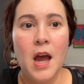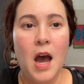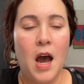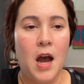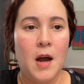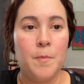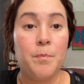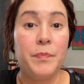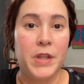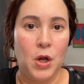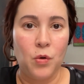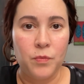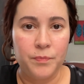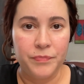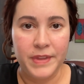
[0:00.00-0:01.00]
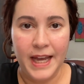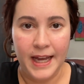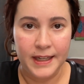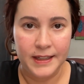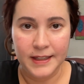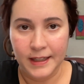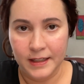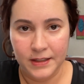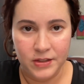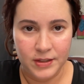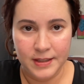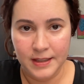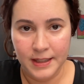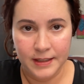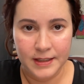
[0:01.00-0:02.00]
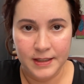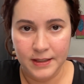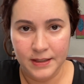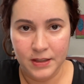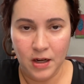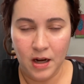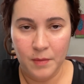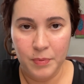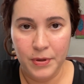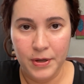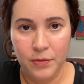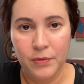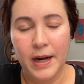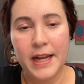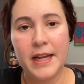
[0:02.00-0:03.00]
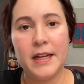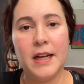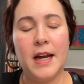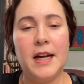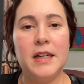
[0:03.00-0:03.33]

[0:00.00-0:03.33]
that just needs to stop, right?